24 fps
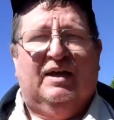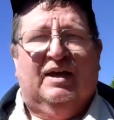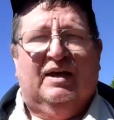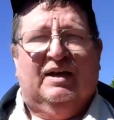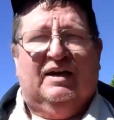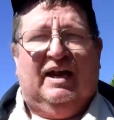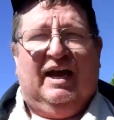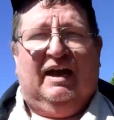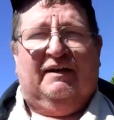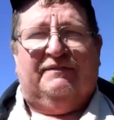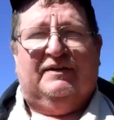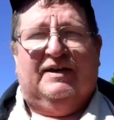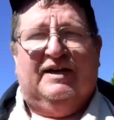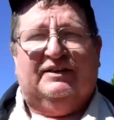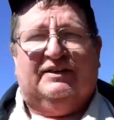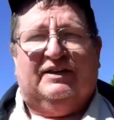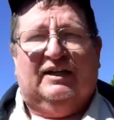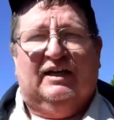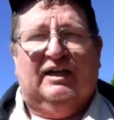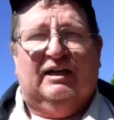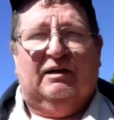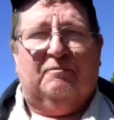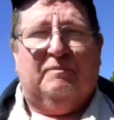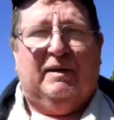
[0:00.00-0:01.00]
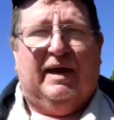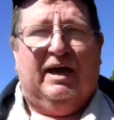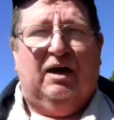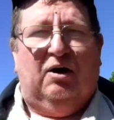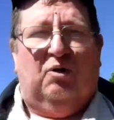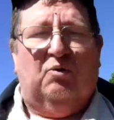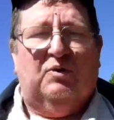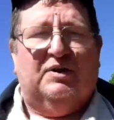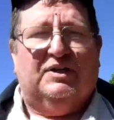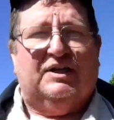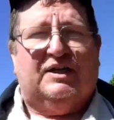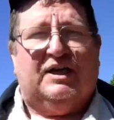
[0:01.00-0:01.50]
Now, if you hit the little bell
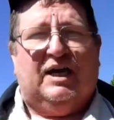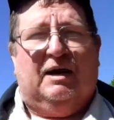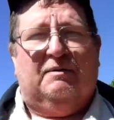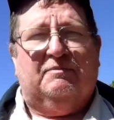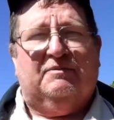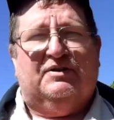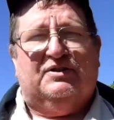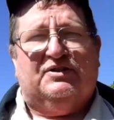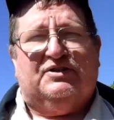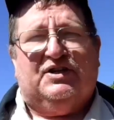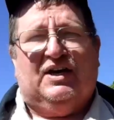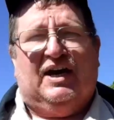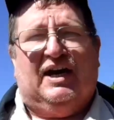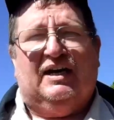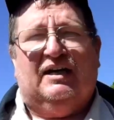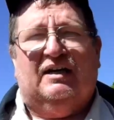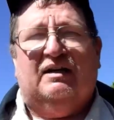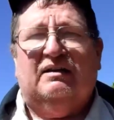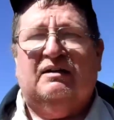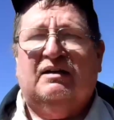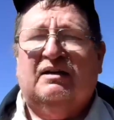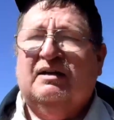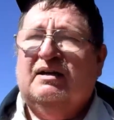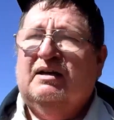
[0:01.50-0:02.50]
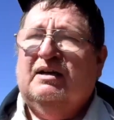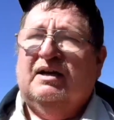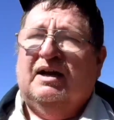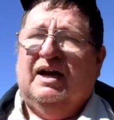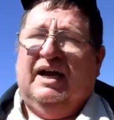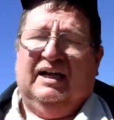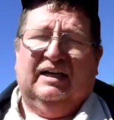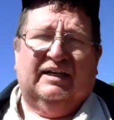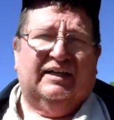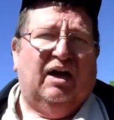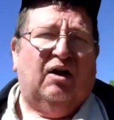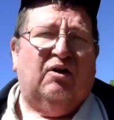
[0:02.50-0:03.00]
when you come to the channel,
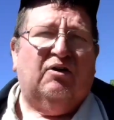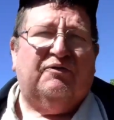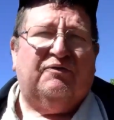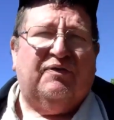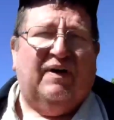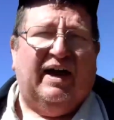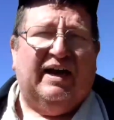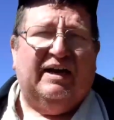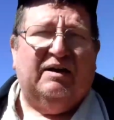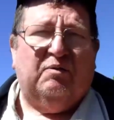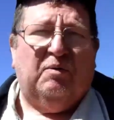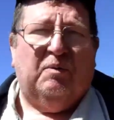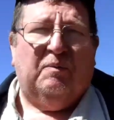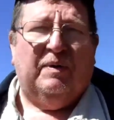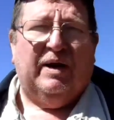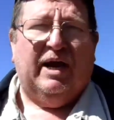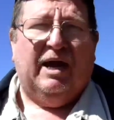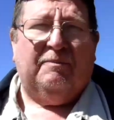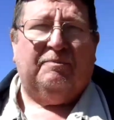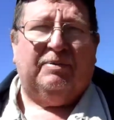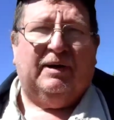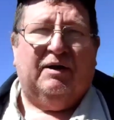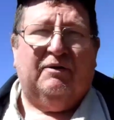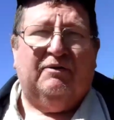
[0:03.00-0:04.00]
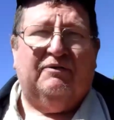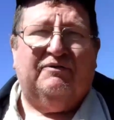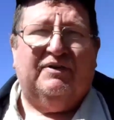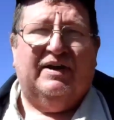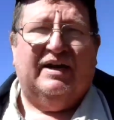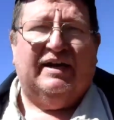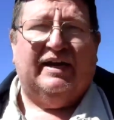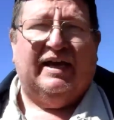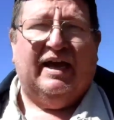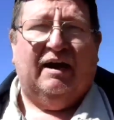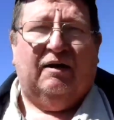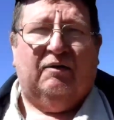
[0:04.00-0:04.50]
it'll notify you when we upload a
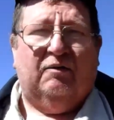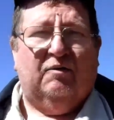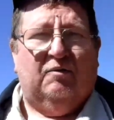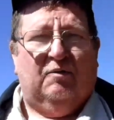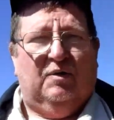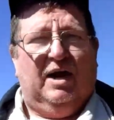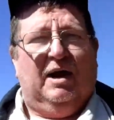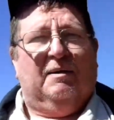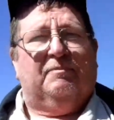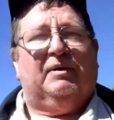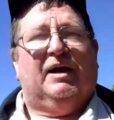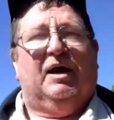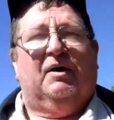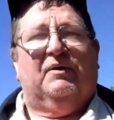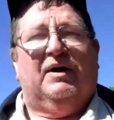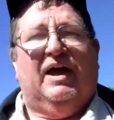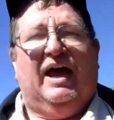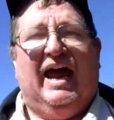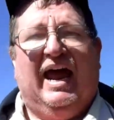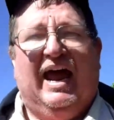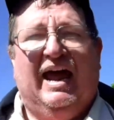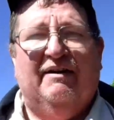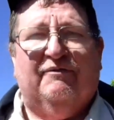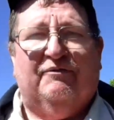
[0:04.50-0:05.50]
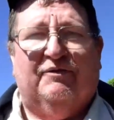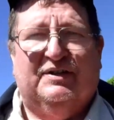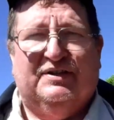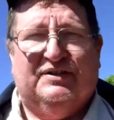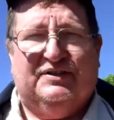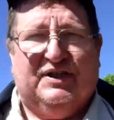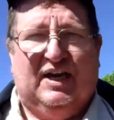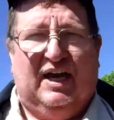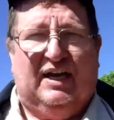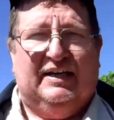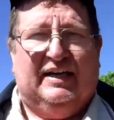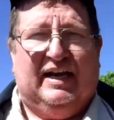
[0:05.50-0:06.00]
video. We upload every
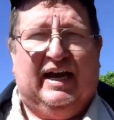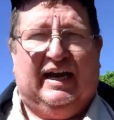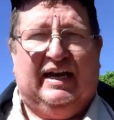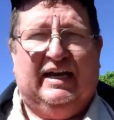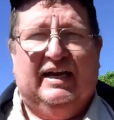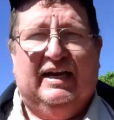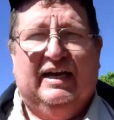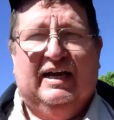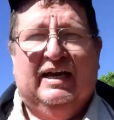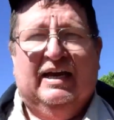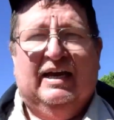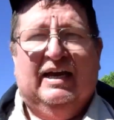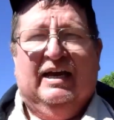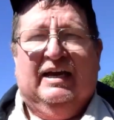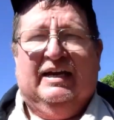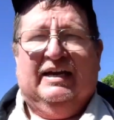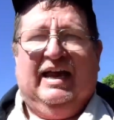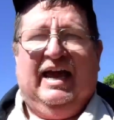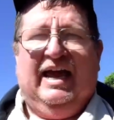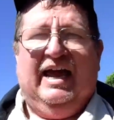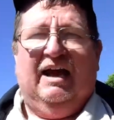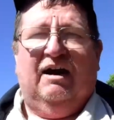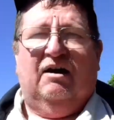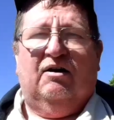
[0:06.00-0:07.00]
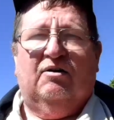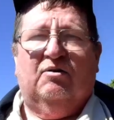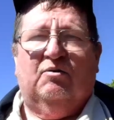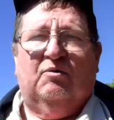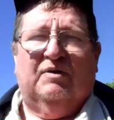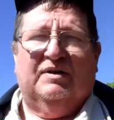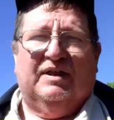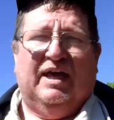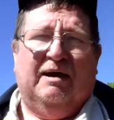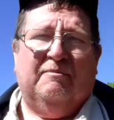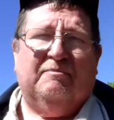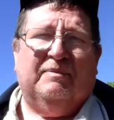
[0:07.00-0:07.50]
Sunday. Now,
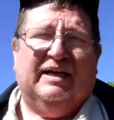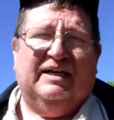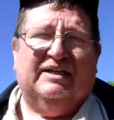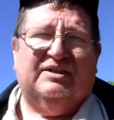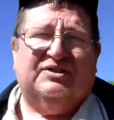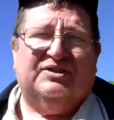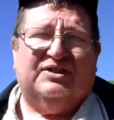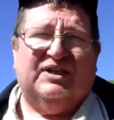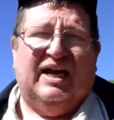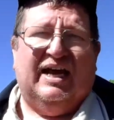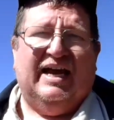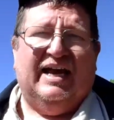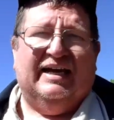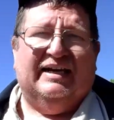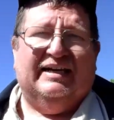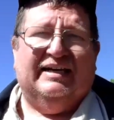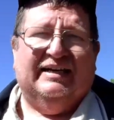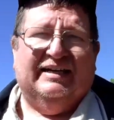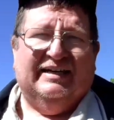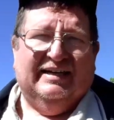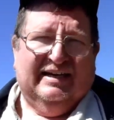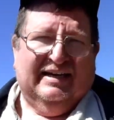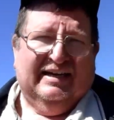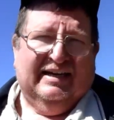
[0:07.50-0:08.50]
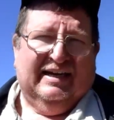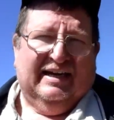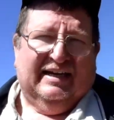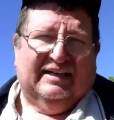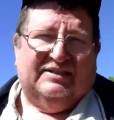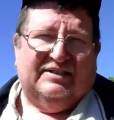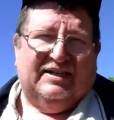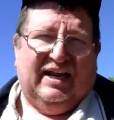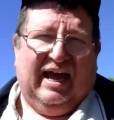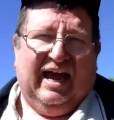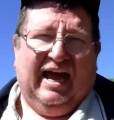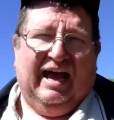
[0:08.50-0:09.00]
with that being said, it's
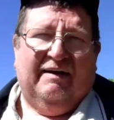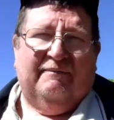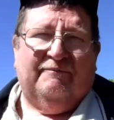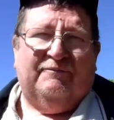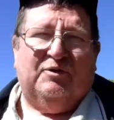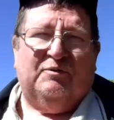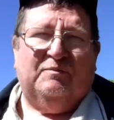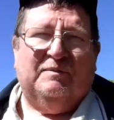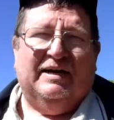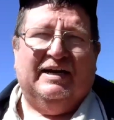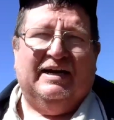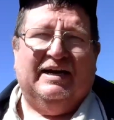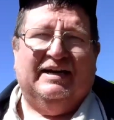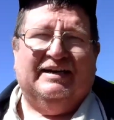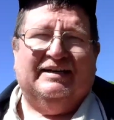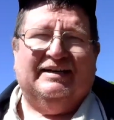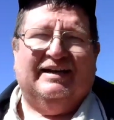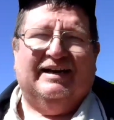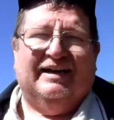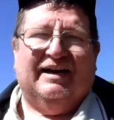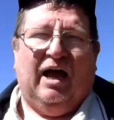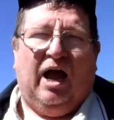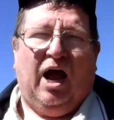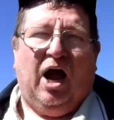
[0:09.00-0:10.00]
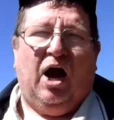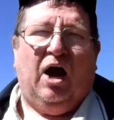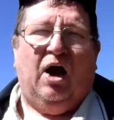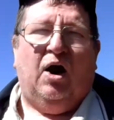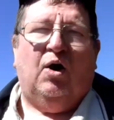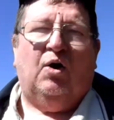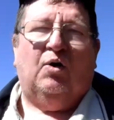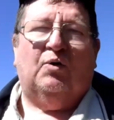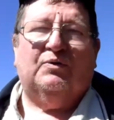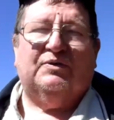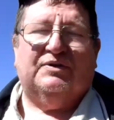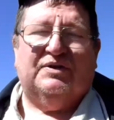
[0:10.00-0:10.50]
time for me to get
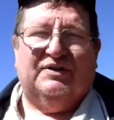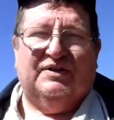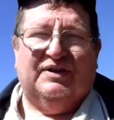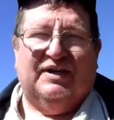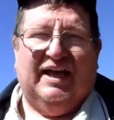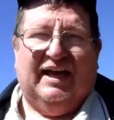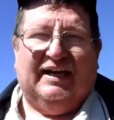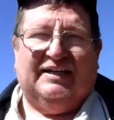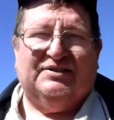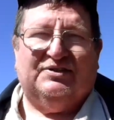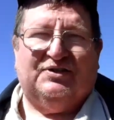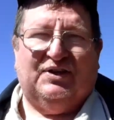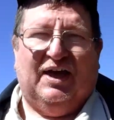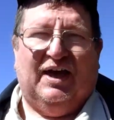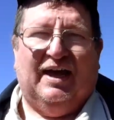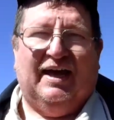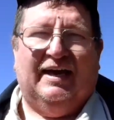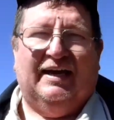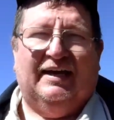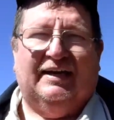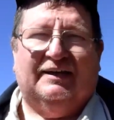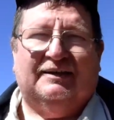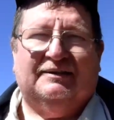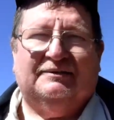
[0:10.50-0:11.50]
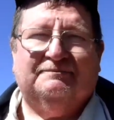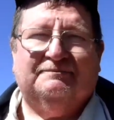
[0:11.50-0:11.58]
on to the next thing.